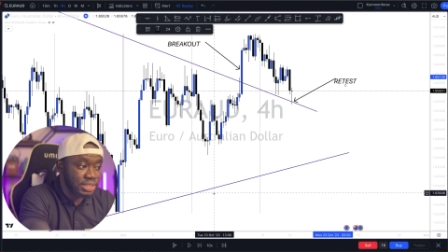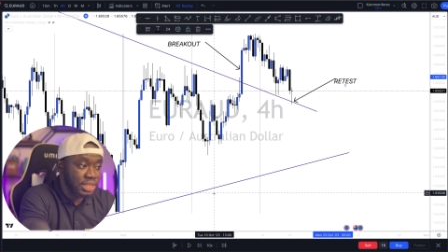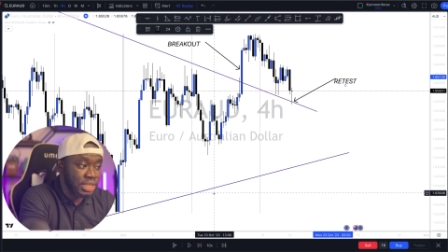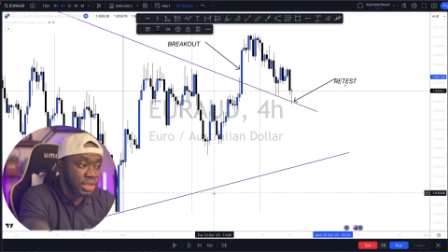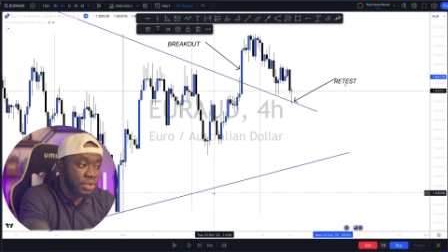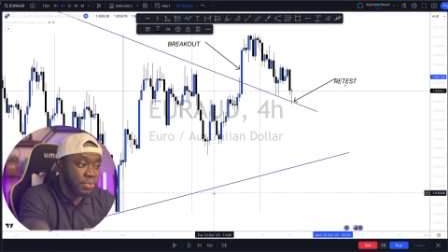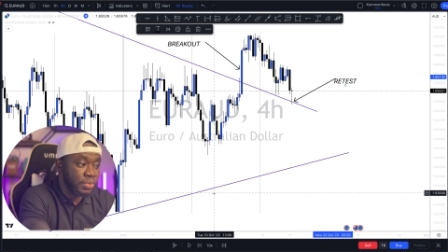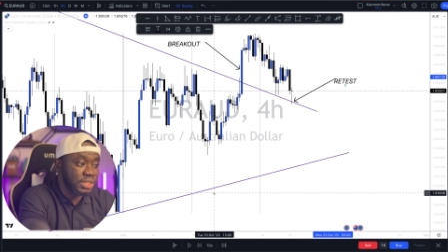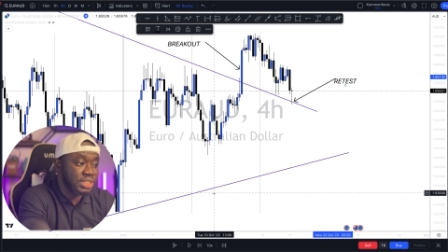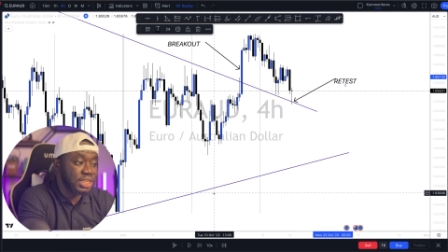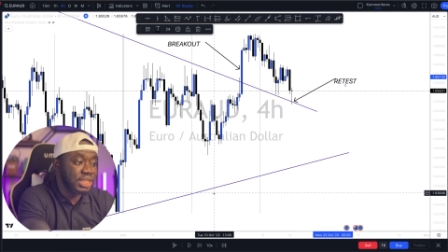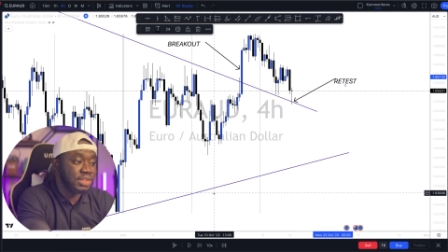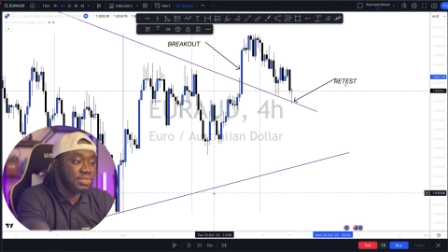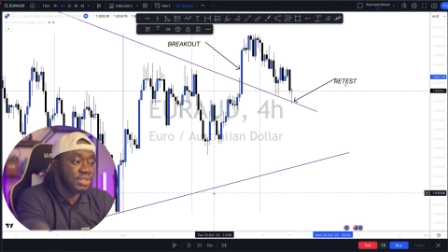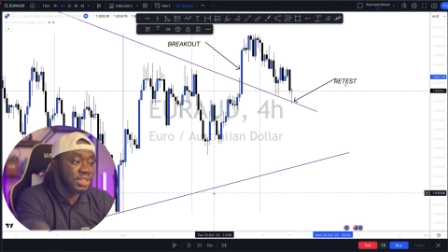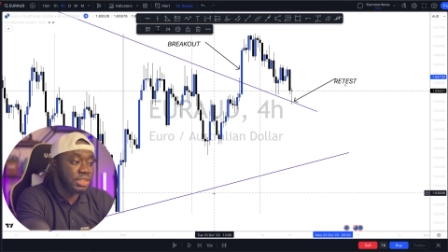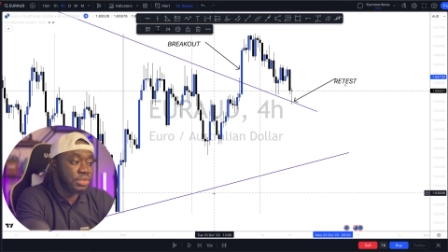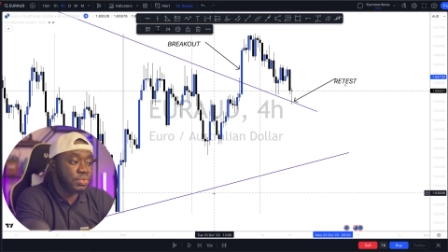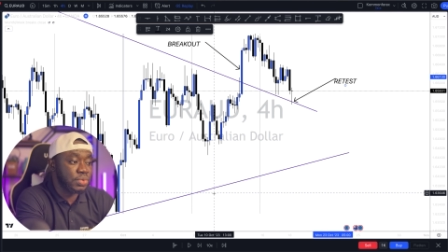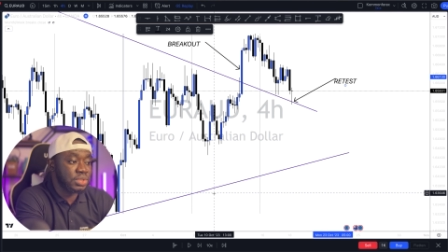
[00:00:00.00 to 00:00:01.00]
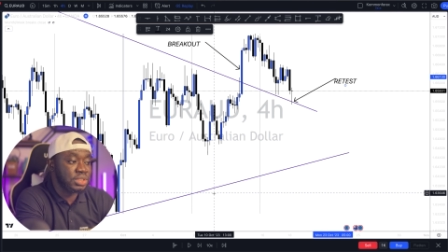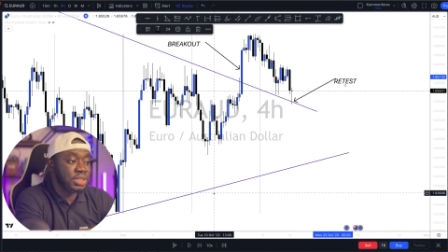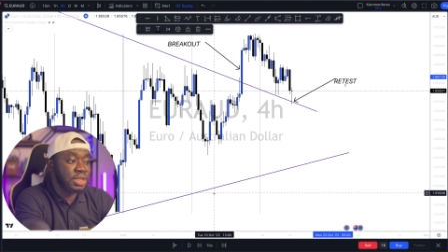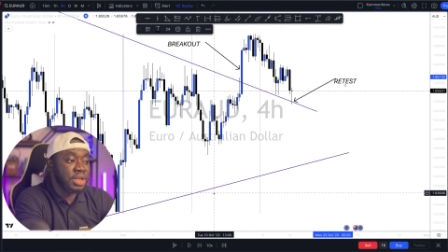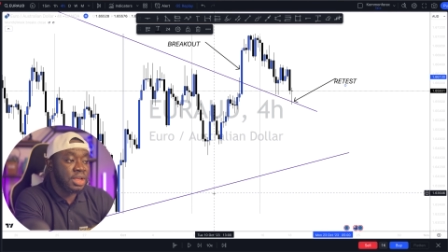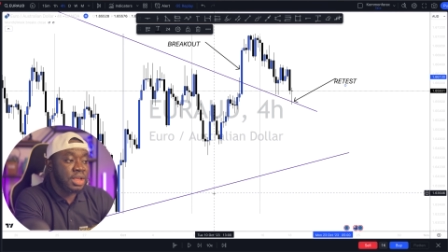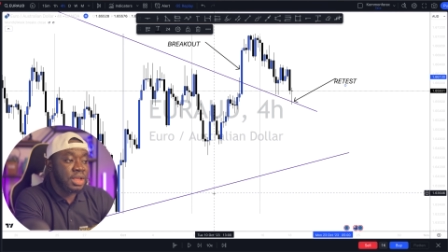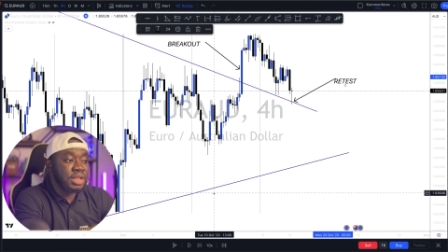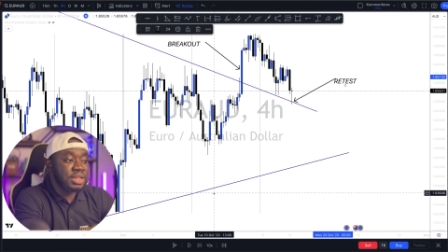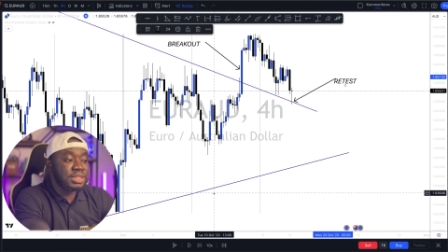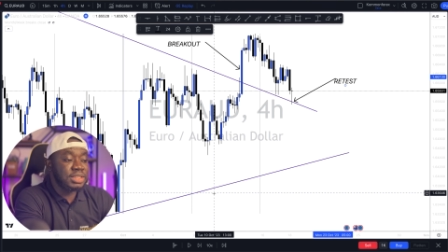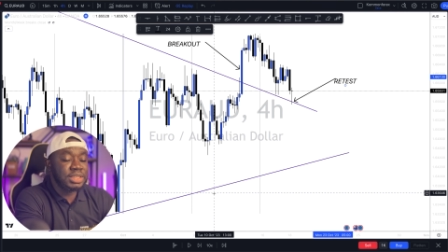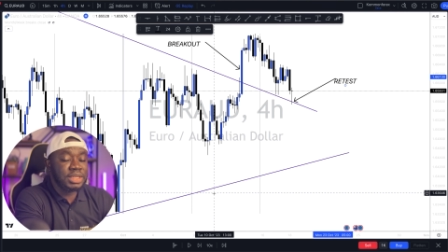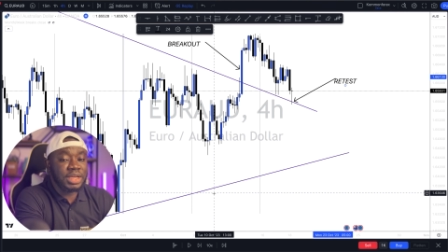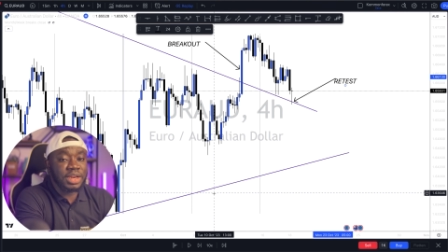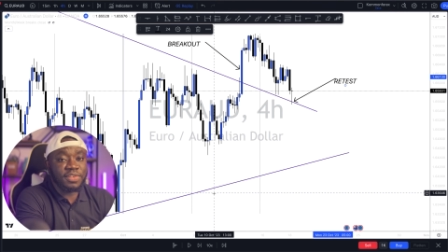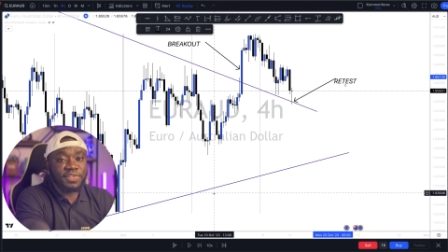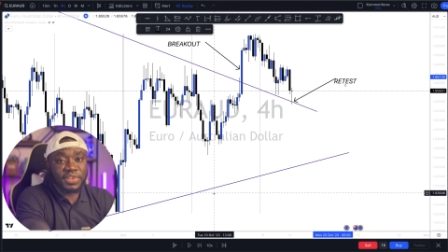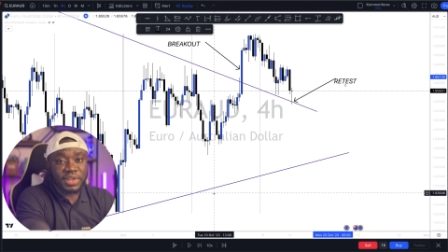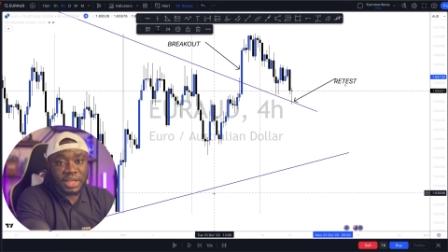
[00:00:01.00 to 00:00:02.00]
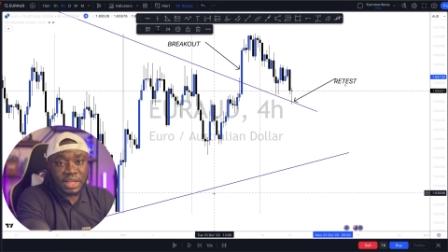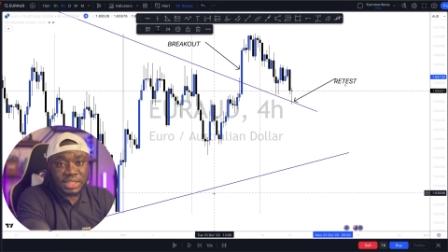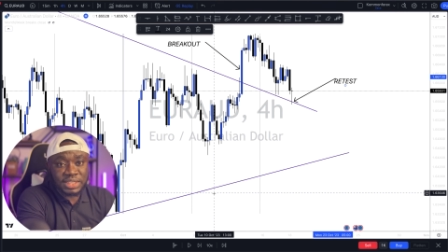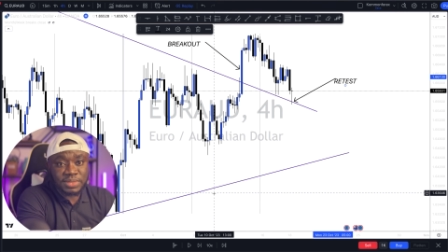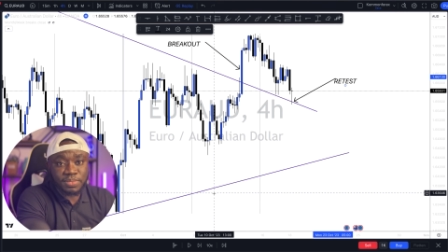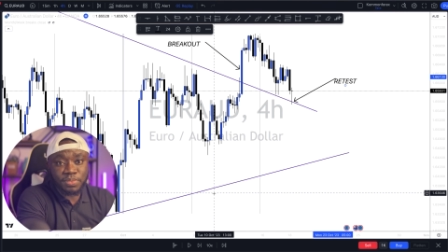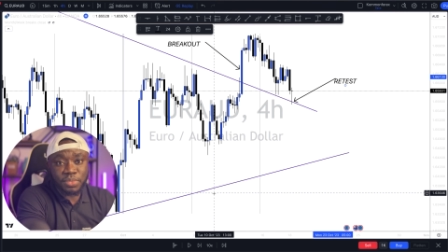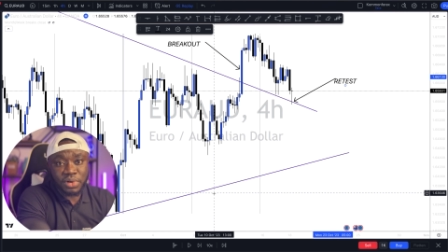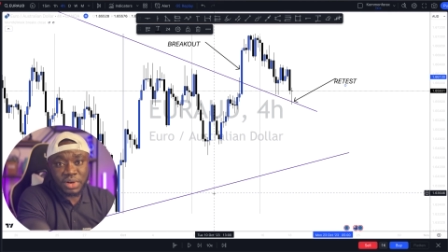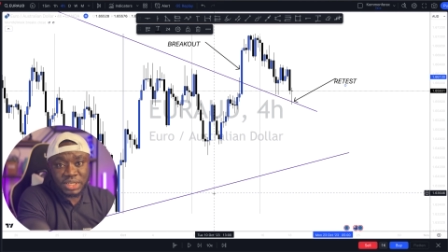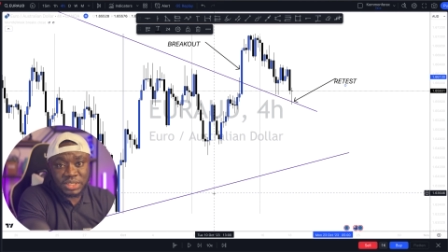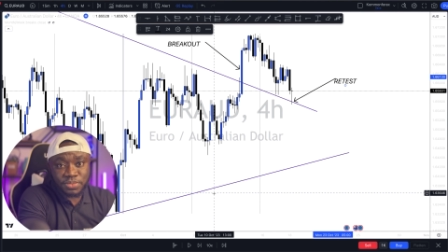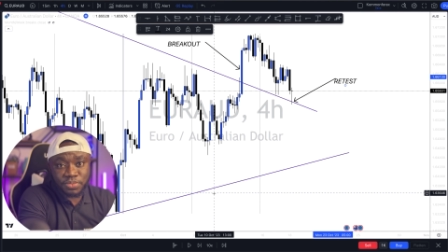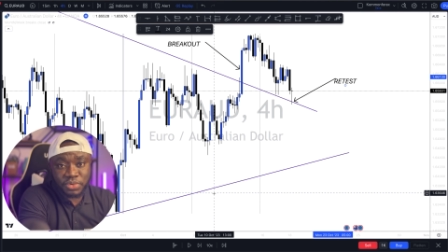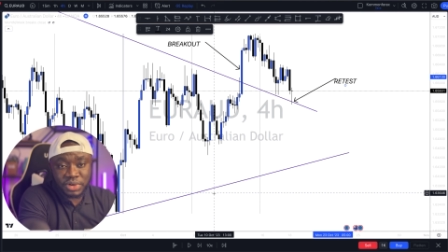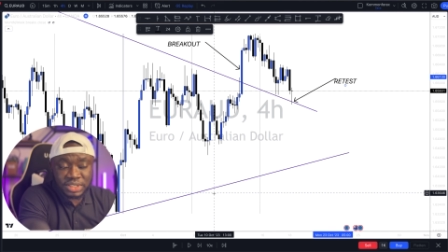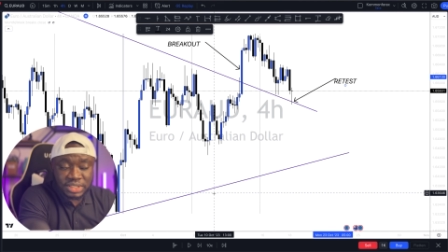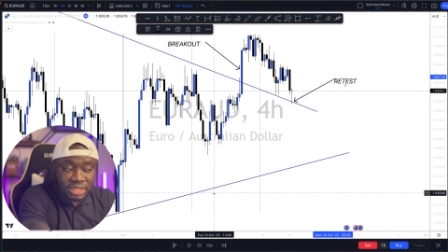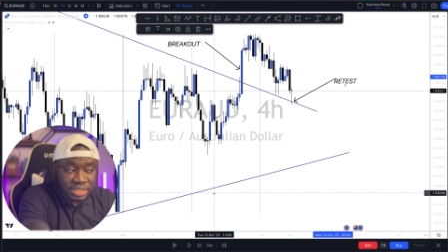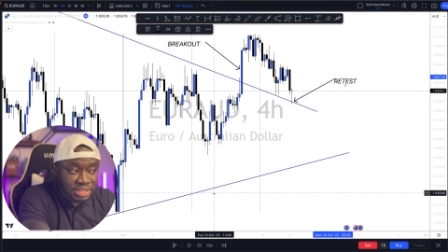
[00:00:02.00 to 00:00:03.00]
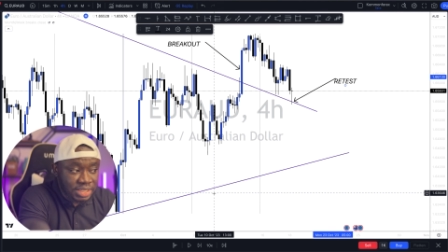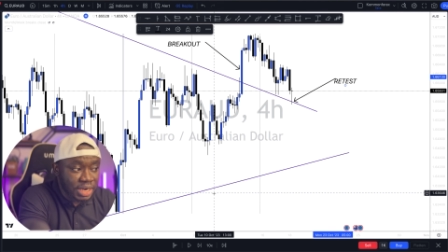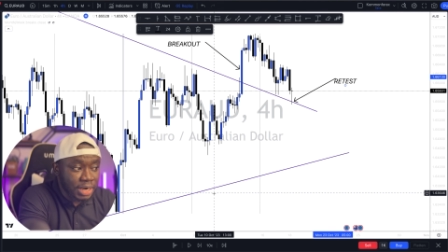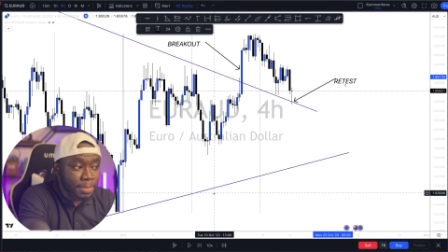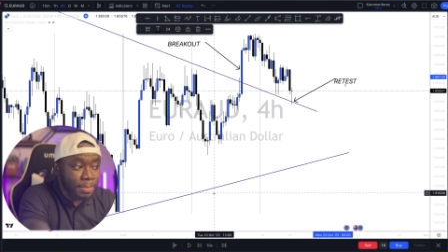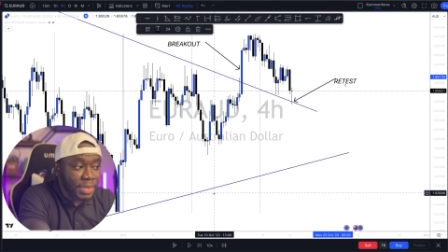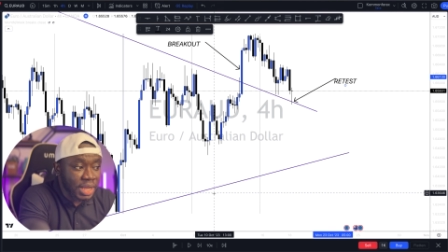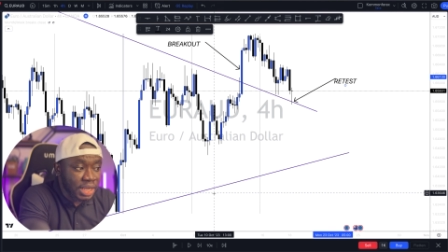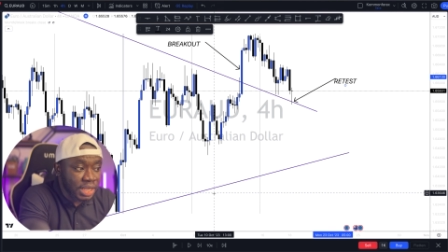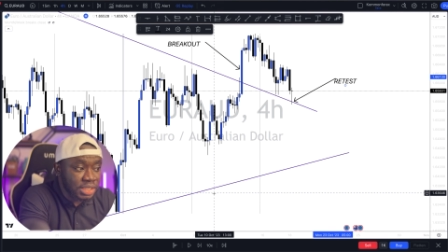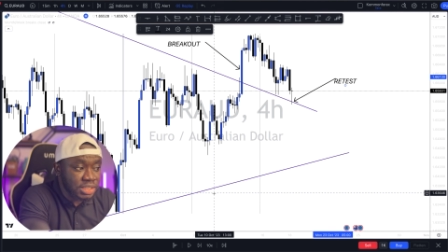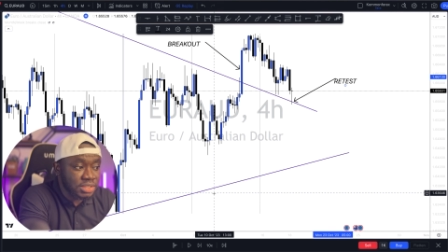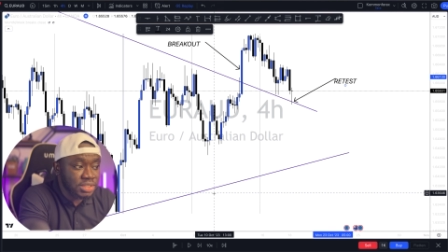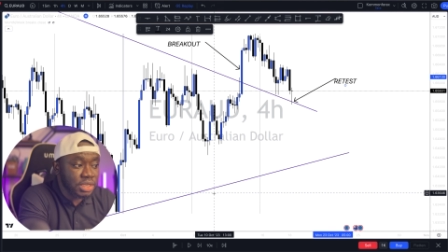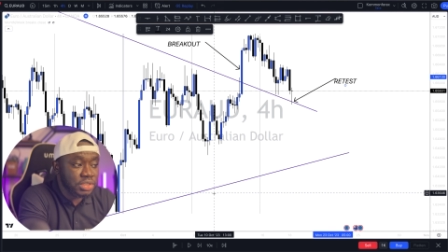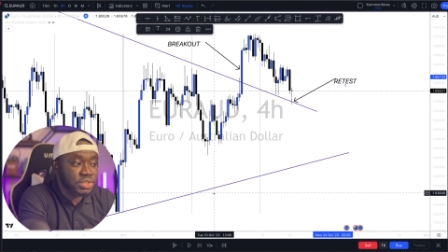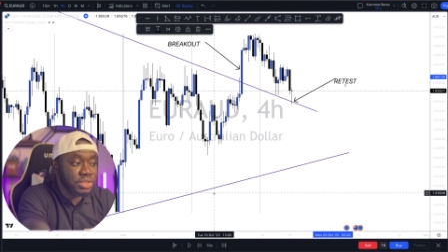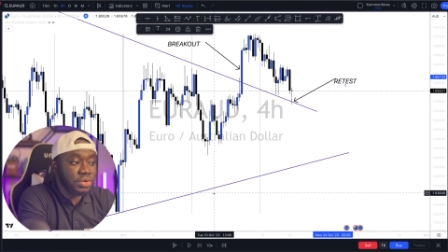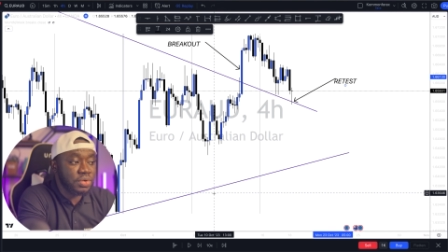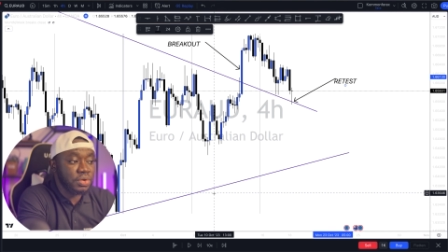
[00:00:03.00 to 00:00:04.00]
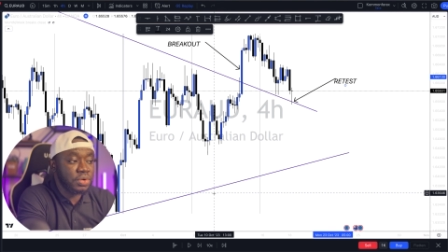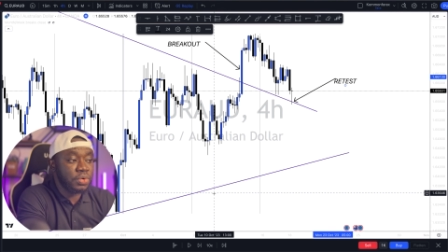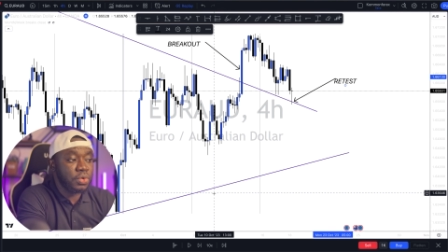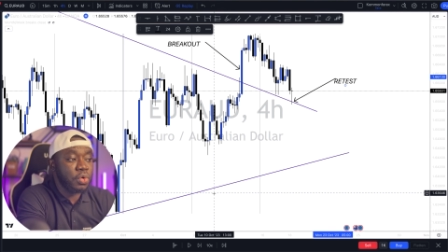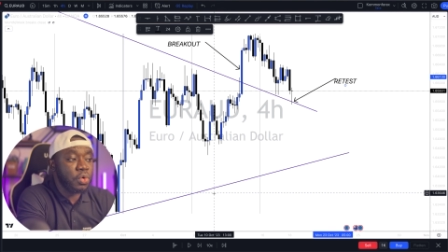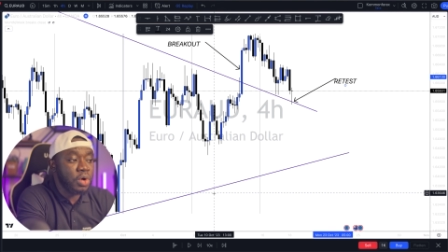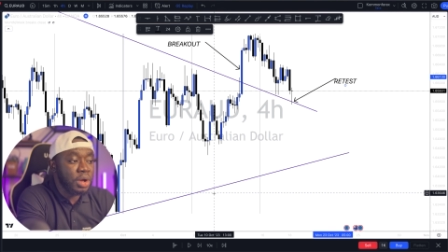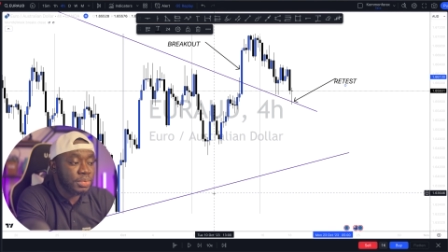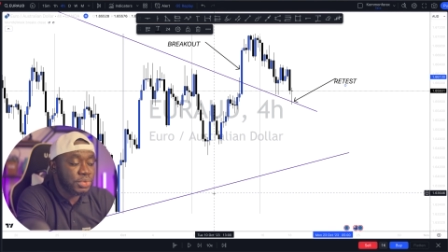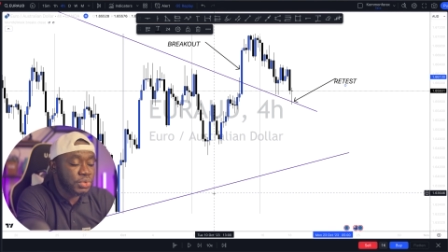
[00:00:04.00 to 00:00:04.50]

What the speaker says: here, which gives us what? Significant bullish presence that the market is actually going to go up.